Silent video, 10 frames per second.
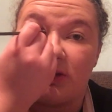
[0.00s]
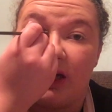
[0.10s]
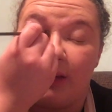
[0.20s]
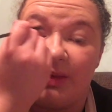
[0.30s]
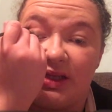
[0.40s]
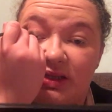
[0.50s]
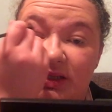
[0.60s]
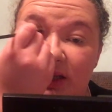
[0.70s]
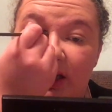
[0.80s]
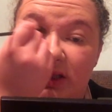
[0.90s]
comments
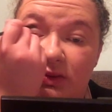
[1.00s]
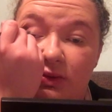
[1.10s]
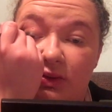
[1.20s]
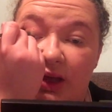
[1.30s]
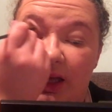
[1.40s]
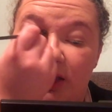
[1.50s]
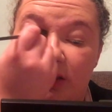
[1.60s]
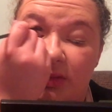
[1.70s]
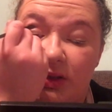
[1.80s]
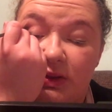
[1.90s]
in high school and
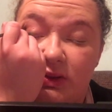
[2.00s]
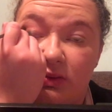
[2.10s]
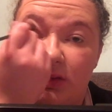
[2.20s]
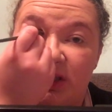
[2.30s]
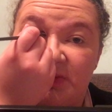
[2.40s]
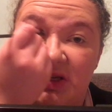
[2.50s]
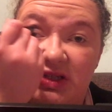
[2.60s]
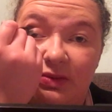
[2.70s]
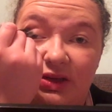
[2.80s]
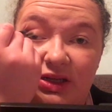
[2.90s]
in middle school,
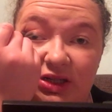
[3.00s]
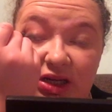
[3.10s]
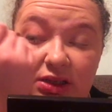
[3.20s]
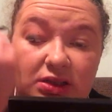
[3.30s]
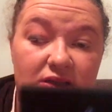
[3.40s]
especially when I changed